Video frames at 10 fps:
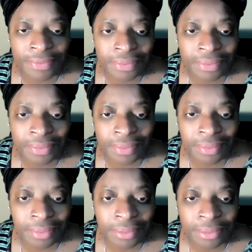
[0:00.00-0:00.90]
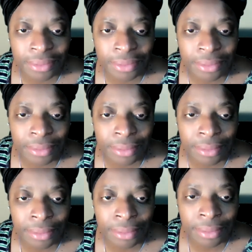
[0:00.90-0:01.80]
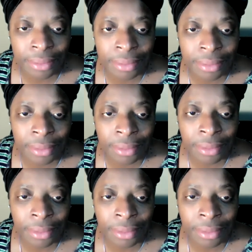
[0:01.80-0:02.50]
Nobody speaks.